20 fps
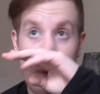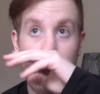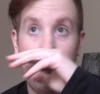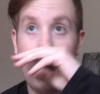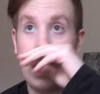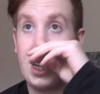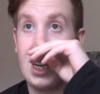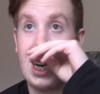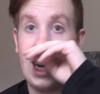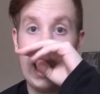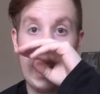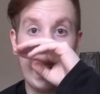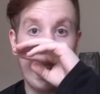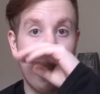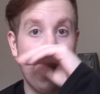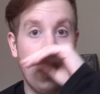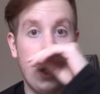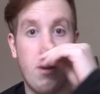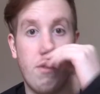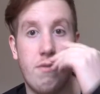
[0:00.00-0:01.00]
a guy that
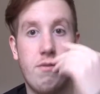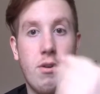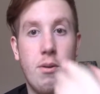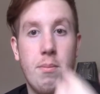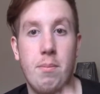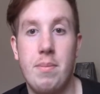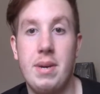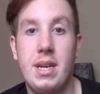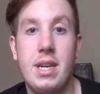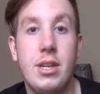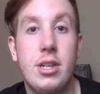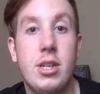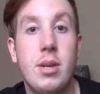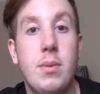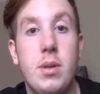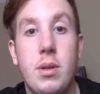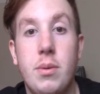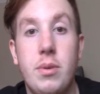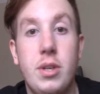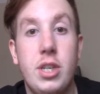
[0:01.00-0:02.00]
can go from being a
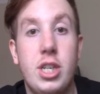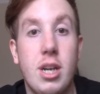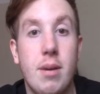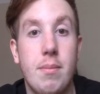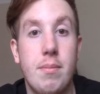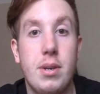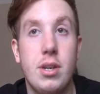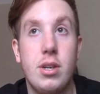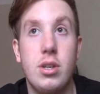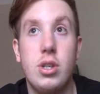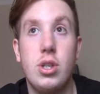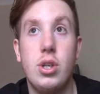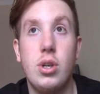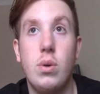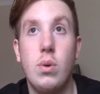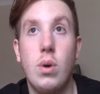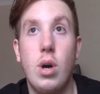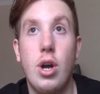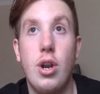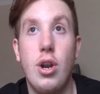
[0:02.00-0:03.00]
WWE champion
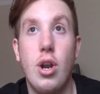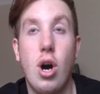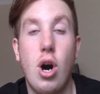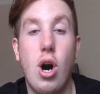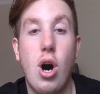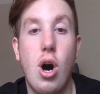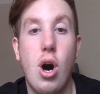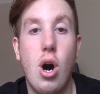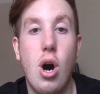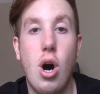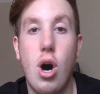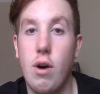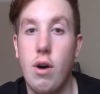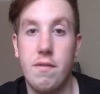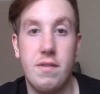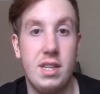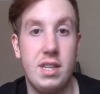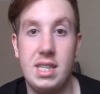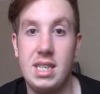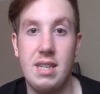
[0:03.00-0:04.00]
to an
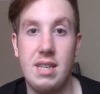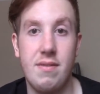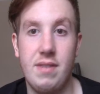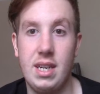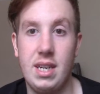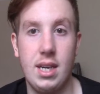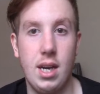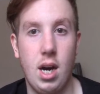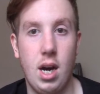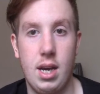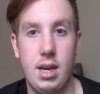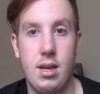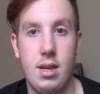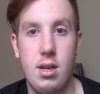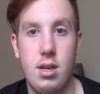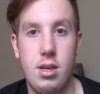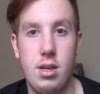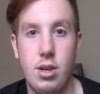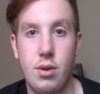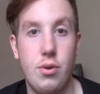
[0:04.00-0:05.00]
off the TV guy,
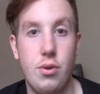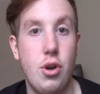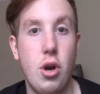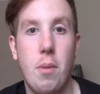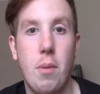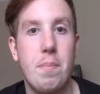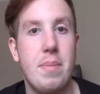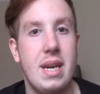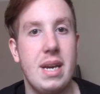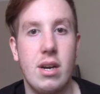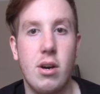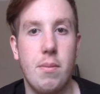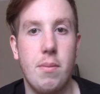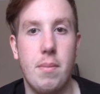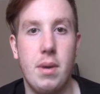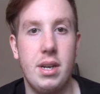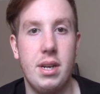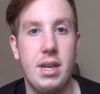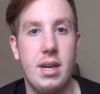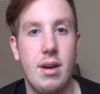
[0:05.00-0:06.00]
not being on
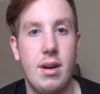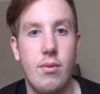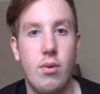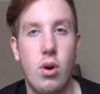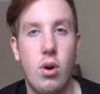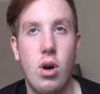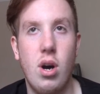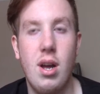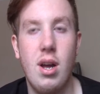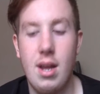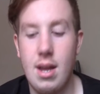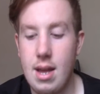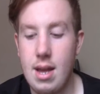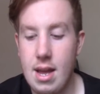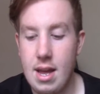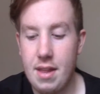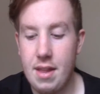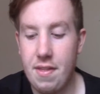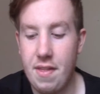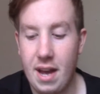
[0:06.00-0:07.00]
Monday Night Raw.
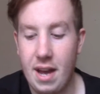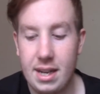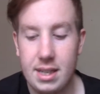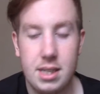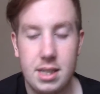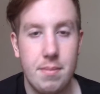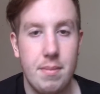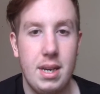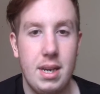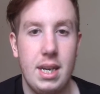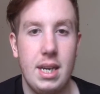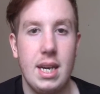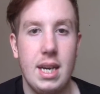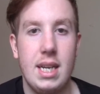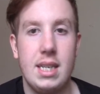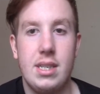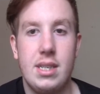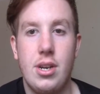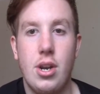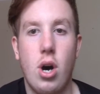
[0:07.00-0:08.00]
That to me
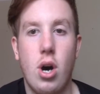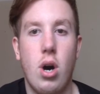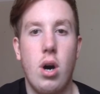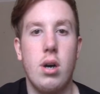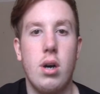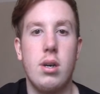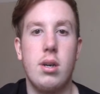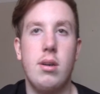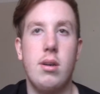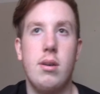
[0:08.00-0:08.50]
is not,